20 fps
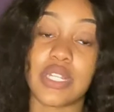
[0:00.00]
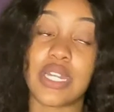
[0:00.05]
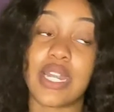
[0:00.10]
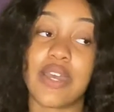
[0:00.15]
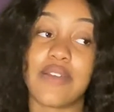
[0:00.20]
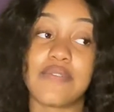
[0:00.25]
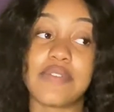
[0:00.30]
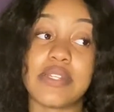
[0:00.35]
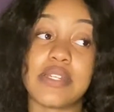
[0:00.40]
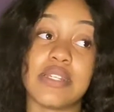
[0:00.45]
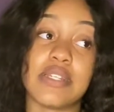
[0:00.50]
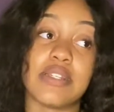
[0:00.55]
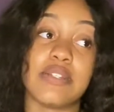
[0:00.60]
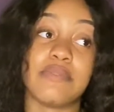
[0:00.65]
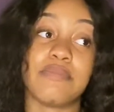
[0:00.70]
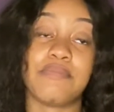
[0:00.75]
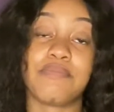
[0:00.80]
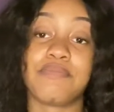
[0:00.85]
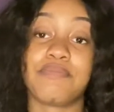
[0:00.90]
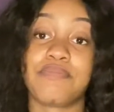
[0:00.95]
gonna have to
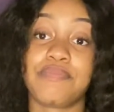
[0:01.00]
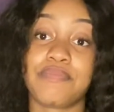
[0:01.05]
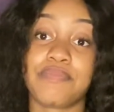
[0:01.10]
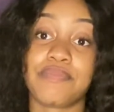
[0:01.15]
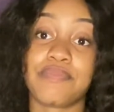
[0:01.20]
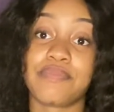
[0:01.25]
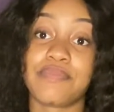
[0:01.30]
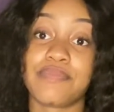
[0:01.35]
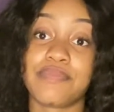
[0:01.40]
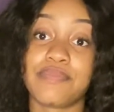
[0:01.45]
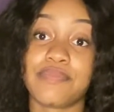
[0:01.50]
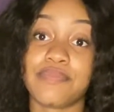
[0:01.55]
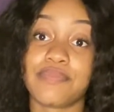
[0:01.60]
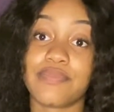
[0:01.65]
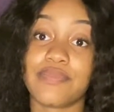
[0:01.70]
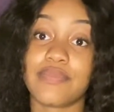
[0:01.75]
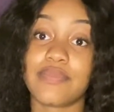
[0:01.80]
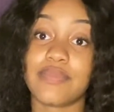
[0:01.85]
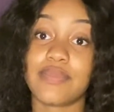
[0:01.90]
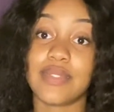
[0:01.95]

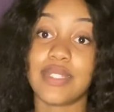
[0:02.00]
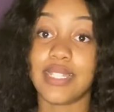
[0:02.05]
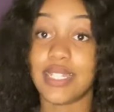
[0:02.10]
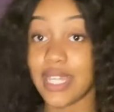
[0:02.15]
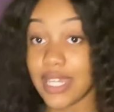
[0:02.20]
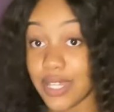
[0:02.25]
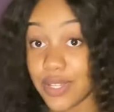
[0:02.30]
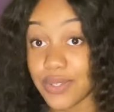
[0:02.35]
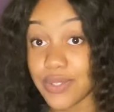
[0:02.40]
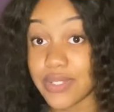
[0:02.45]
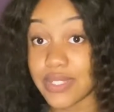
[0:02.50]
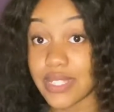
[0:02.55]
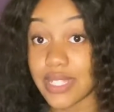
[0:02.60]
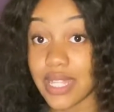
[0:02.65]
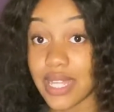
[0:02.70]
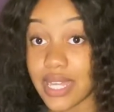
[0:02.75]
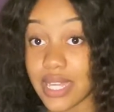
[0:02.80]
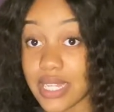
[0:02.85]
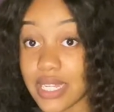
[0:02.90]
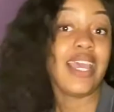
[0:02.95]
get used to
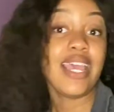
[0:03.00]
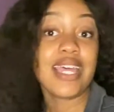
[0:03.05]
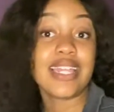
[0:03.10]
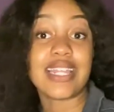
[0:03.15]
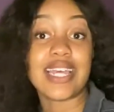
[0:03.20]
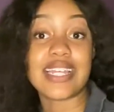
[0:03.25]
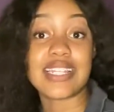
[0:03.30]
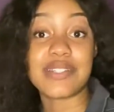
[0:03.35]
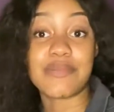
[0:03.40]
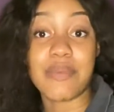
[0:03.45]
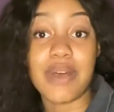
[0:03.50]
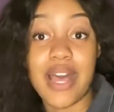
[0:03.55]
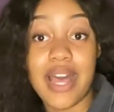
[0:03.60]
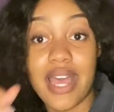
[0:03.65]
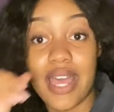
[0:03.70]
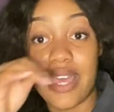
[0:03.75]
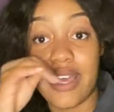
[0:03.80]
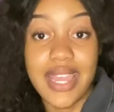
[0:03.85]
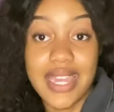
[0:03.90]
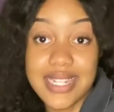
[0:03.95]
that. That's
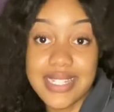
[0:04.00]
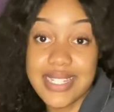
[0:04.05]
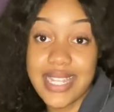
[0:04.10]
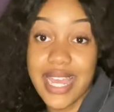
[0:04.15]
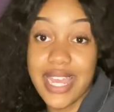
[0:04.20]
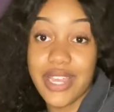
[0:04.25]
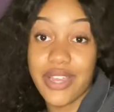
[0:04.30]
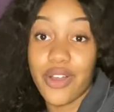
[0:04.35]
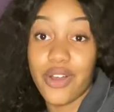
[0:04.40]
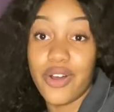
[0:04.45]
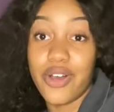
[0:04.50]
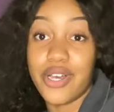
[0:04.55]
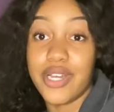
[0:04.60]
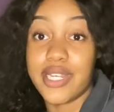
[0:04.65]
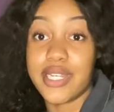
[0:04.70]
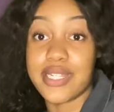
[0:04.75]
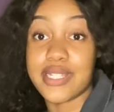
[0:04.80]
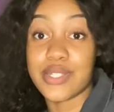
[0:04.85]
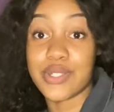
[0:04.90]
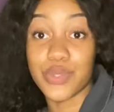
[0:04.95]
my intake
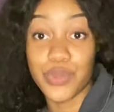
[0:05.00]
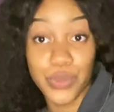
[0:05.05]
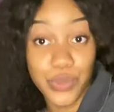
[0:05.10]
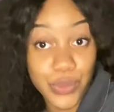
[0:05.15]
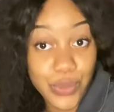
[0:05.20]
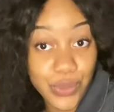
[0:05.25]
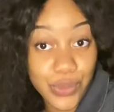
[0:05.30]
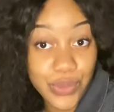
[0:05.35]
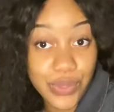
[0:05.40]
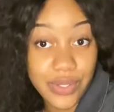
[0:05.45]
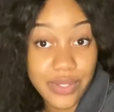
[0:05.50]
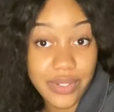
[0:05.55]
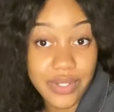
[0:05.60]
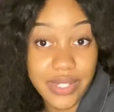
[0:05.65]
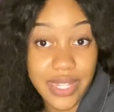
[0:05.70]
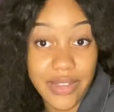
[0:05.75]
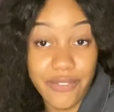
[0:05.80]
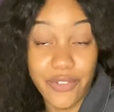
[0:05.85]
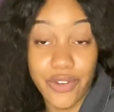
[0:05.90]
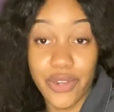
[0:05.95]
on school
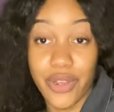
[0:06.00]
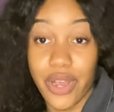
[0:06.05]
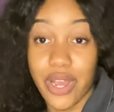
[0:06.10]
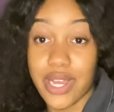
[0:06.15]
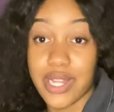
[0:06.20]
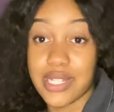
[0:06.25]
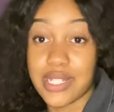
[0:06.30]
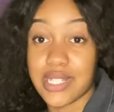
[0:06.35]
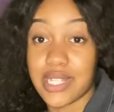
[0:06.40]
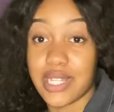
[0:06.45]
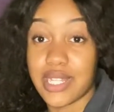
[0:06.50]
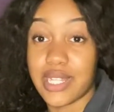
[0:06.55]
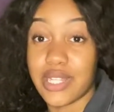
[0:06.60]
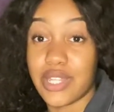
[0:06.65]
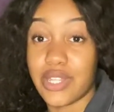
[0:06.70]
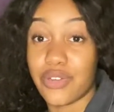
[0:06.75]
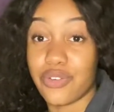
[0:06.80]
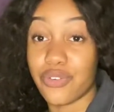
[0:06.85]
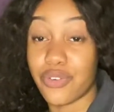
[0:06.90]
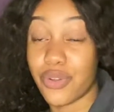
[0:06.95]
in regards of
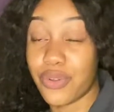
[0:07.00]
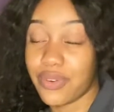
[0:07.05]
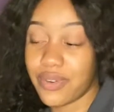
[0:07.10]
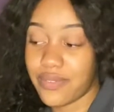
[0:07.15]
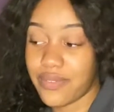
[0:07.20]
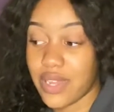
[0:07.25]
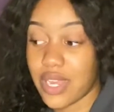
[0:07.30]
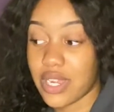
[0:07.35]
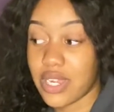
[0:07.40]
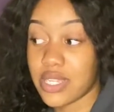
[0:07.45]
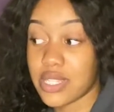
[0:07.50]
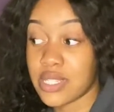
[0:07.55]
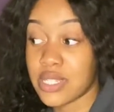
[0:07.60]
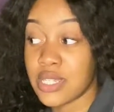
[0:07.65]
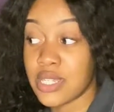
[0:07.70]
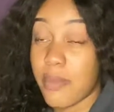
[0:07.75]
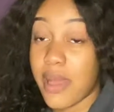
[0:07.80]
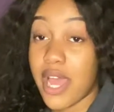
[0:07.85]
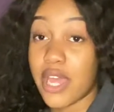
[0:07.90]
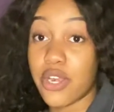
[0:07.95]
the coronavirus.
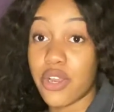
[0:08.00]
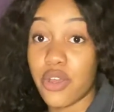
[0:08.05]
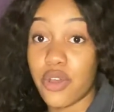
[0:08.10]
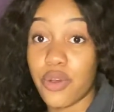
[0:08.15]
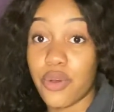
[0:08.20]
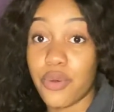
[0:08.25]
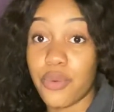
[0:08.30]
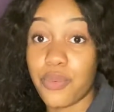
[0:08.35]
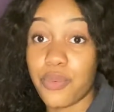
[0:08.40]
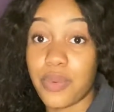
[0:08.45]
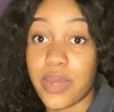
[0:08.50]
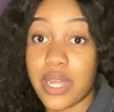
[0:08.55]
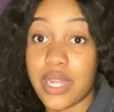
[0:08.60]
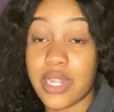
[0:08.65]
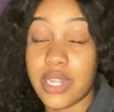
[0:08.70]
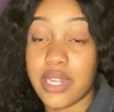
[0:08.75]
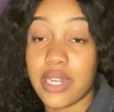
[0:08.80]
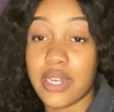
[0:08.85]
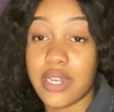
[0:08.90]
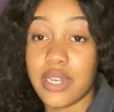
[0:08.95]
I know
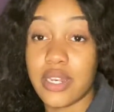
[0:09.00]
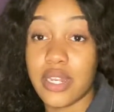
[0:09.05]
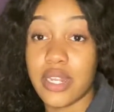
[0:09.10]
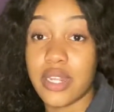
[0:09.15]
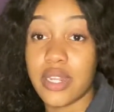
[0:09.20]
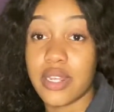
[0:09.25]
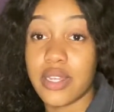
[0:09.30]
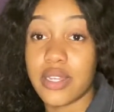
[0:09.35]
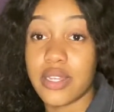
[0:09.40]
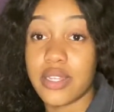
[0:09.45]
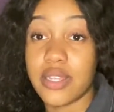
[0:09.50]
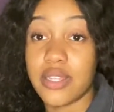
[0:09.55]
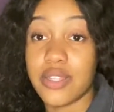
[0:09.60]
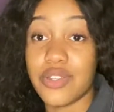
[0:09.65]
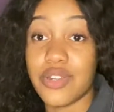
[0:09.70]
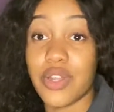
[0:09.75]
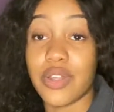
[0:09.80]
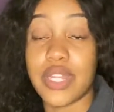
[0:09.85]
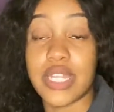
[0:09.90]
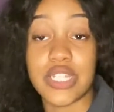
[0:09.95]
when
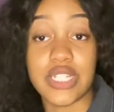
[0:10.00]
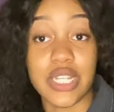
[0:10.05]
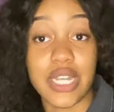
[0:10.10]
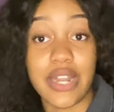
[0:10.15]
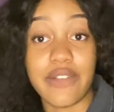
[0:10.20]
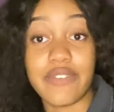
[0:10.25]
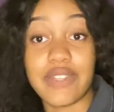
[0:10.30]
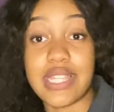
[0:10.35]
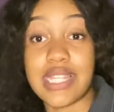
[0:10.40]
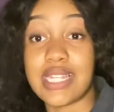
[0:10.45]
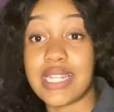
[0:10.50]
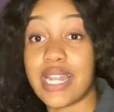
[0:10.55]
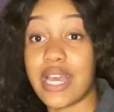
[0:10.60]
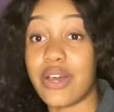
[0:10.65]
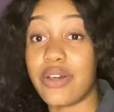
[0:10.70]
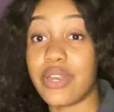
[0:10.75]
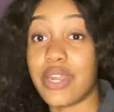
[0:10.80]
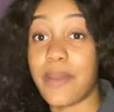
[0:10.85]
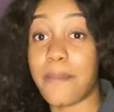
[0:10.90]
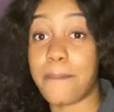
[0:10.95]
they shut everything
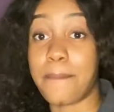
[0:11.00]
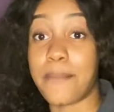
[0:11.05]
down in